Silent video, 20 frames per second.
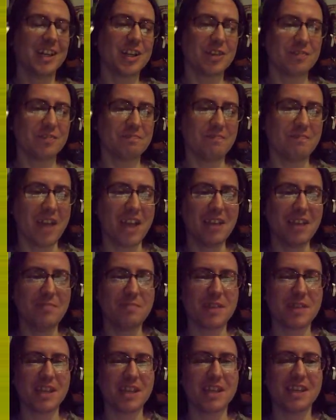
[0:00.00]

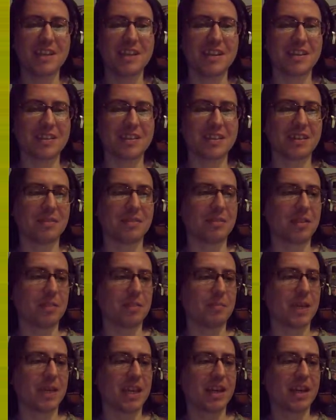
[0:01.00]
maybe
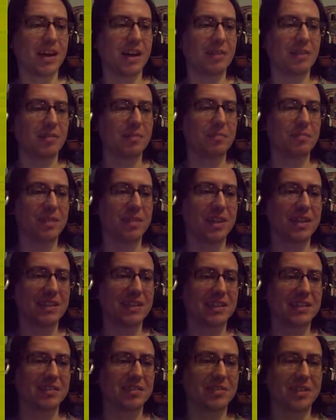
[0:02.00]
the big guy won't be
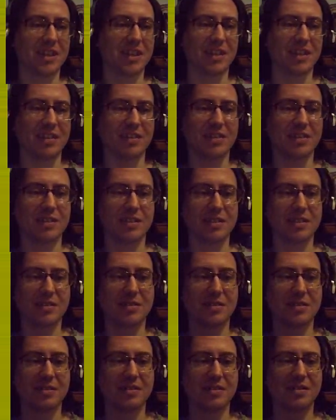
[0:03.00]
as annoying.
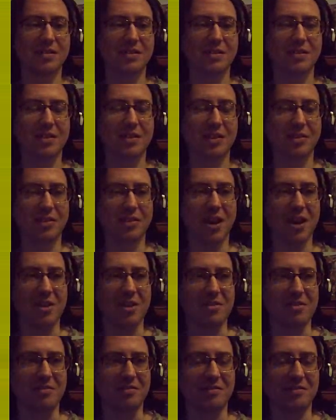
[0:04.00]
Who
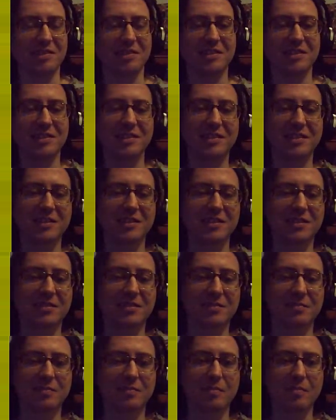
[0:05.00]
knows?
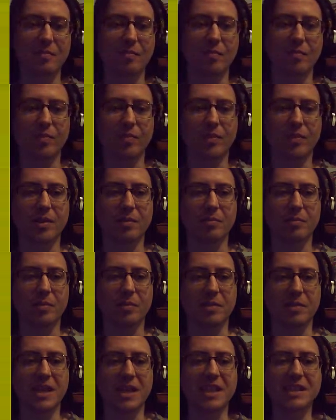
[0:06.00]

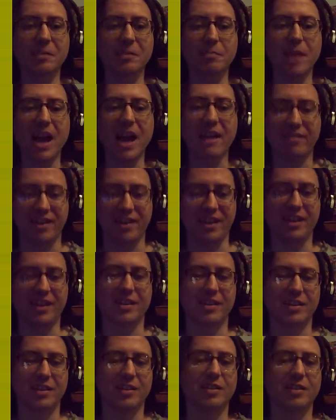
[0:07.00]
But we need to parry.
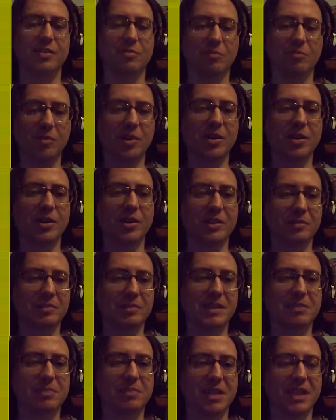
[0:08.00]

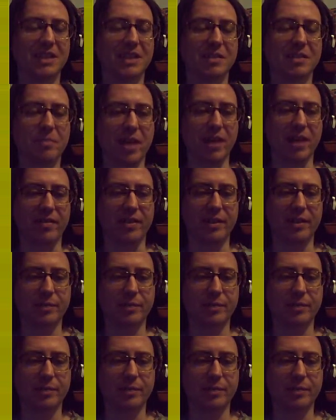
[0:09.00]
100% we need to parry.